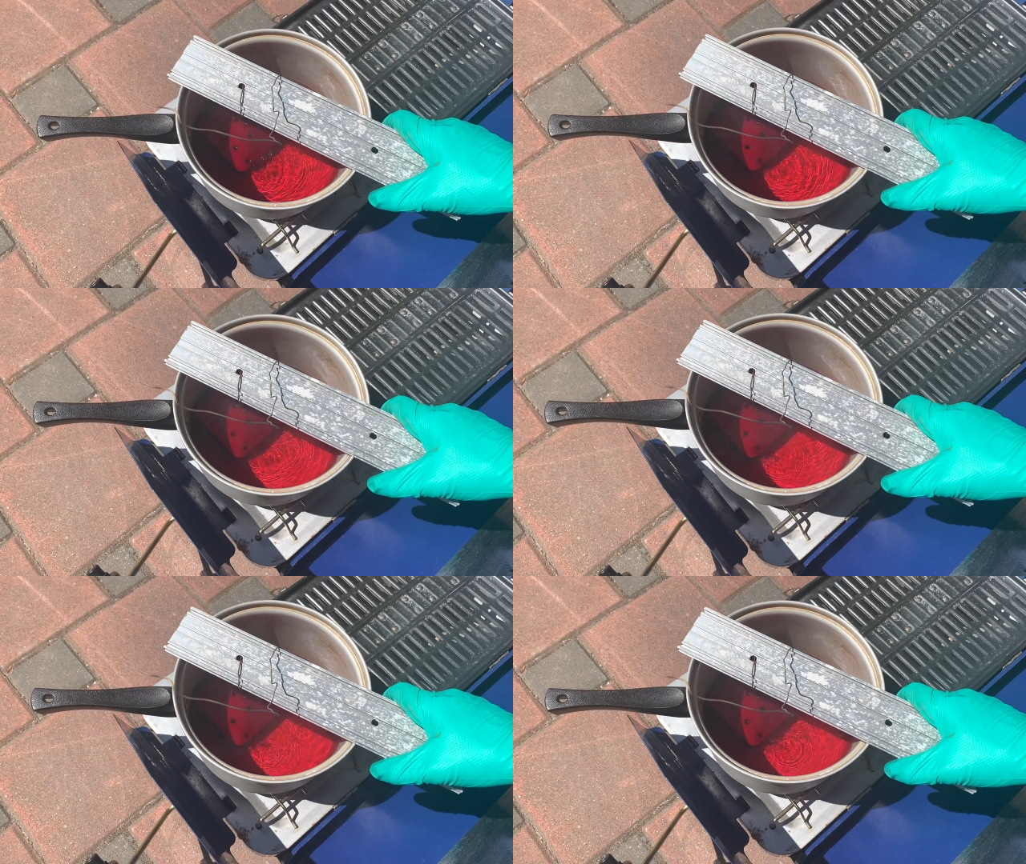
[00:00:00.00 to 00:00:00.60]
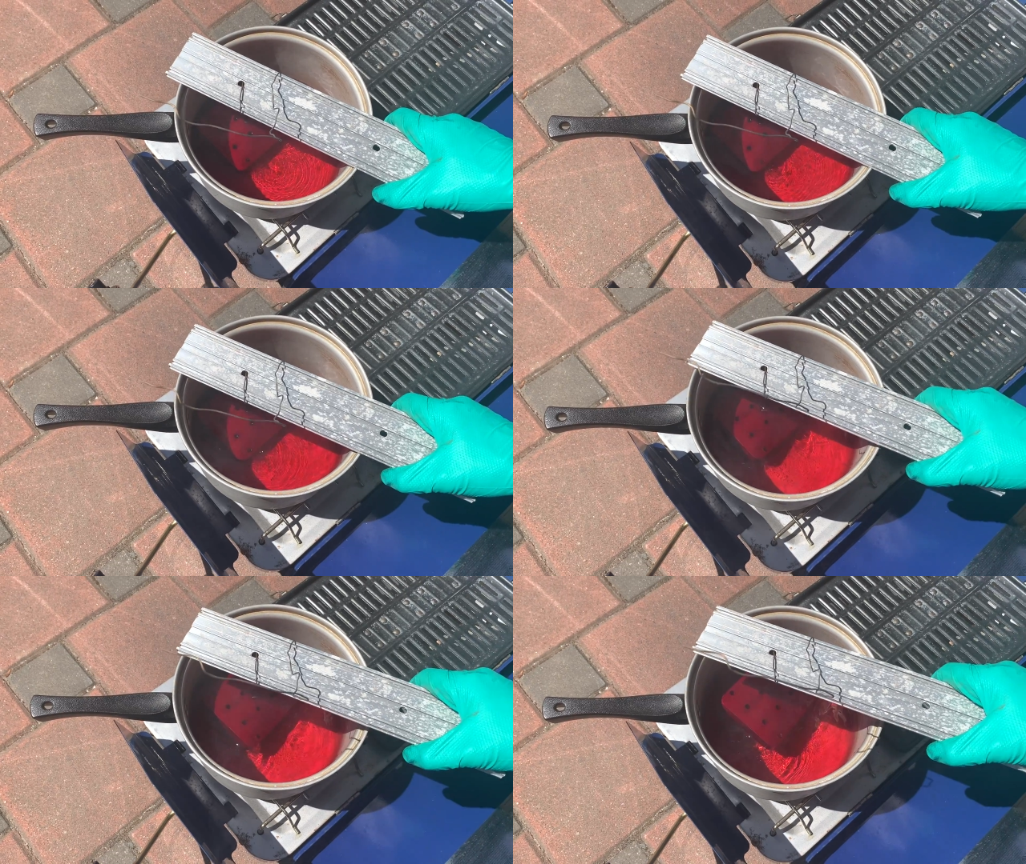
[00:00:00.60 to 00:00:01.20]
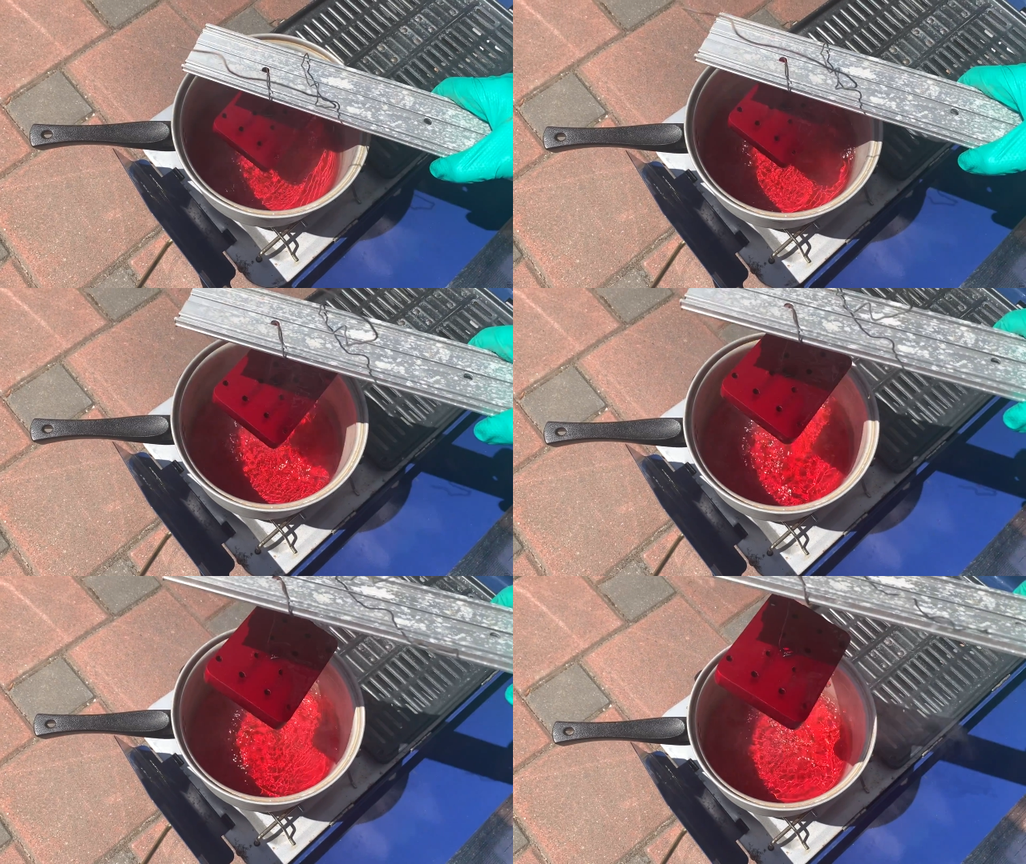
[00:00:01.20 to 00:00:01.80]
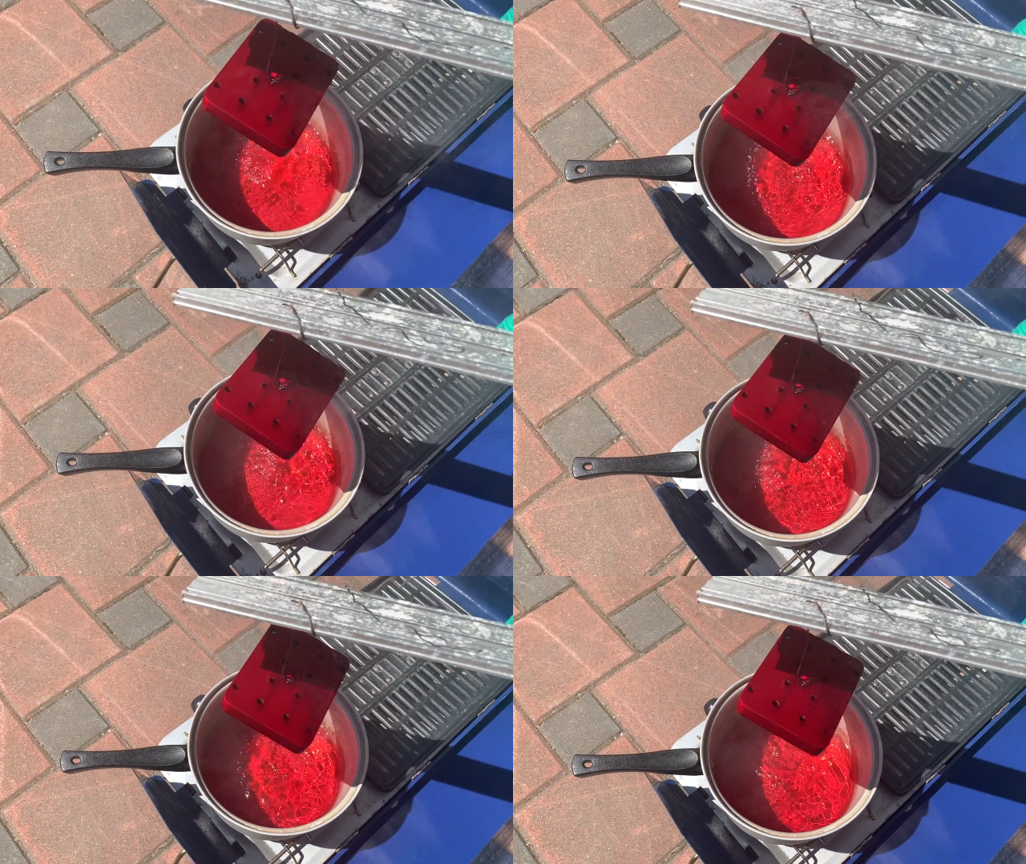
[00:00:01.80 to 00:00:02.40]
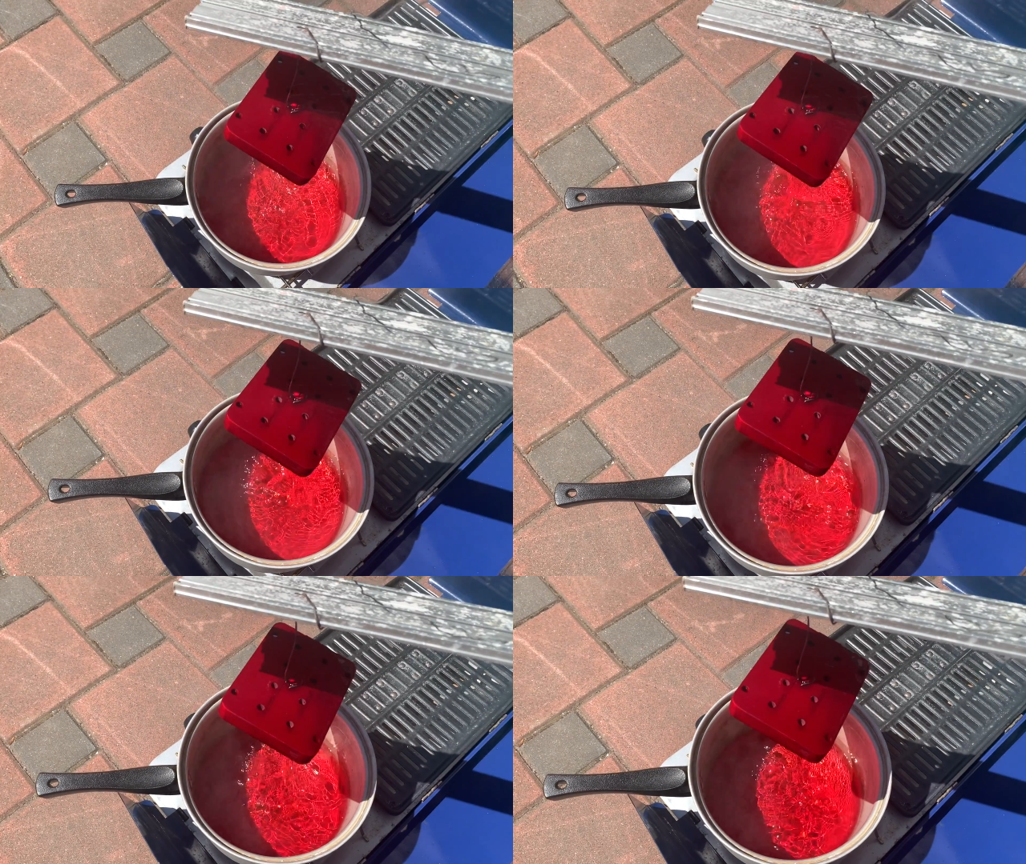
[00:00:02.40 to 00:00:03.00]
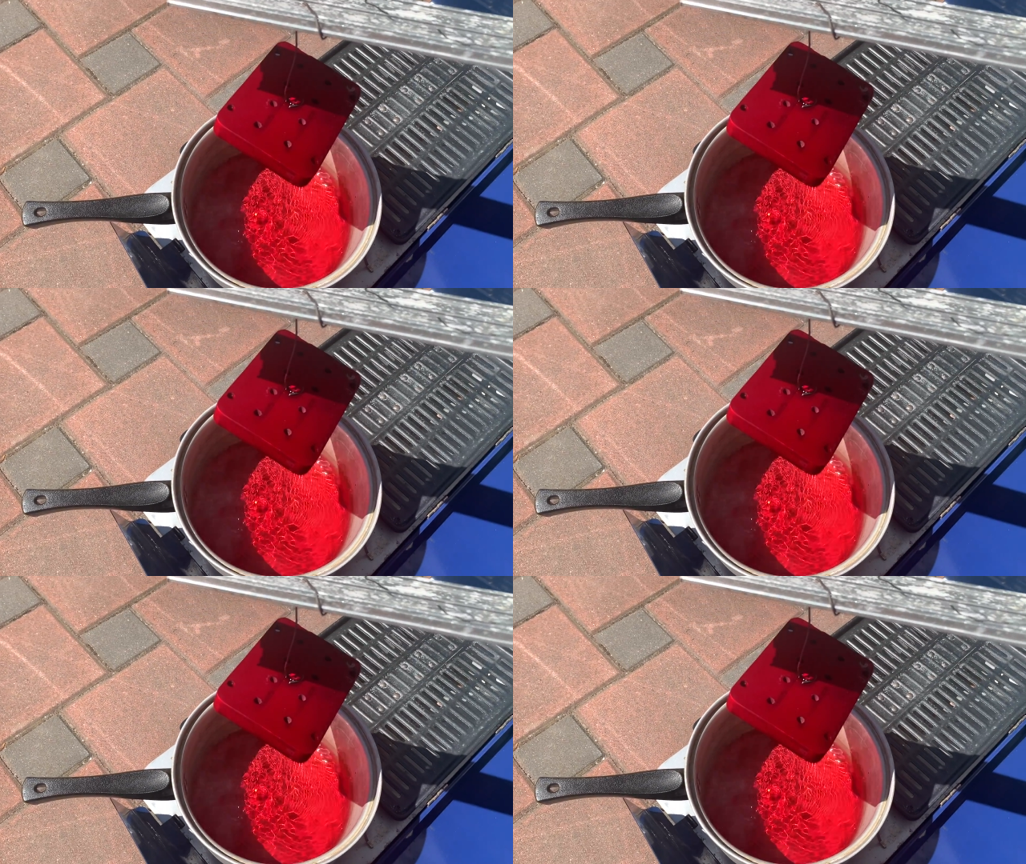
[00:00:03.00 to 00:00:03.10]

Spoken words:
[unreadable: no face in view]